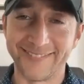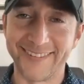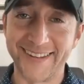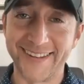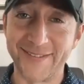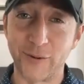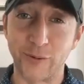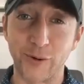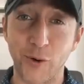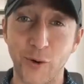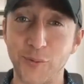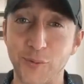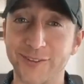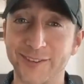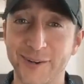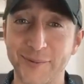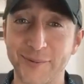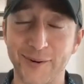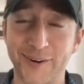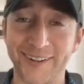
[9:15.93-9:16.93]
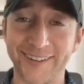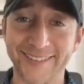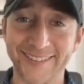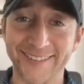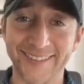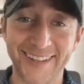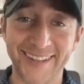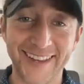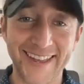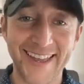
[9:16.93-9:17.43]
if I were to
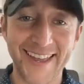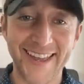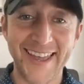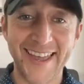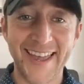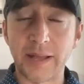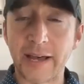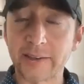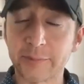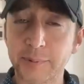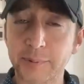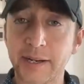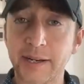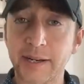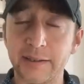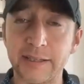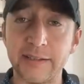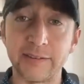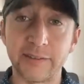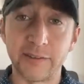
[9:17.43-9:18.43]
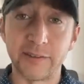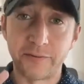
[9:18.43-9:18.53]
oversummarize. Last but not least,